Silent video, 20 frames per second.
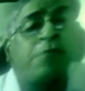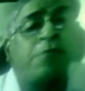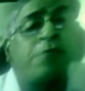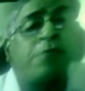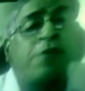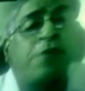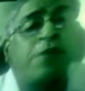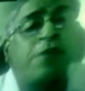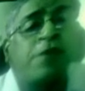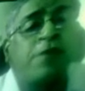on
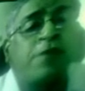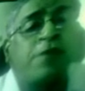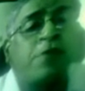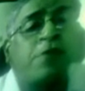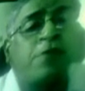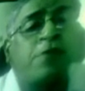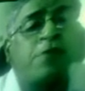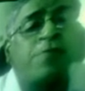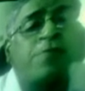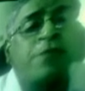the whole
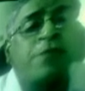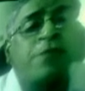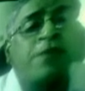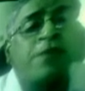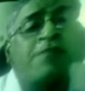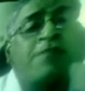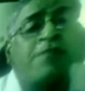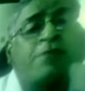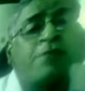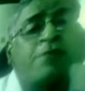is
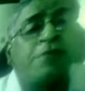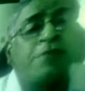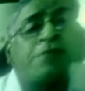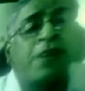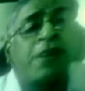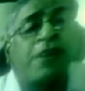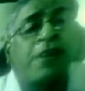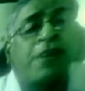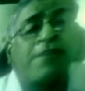closer under these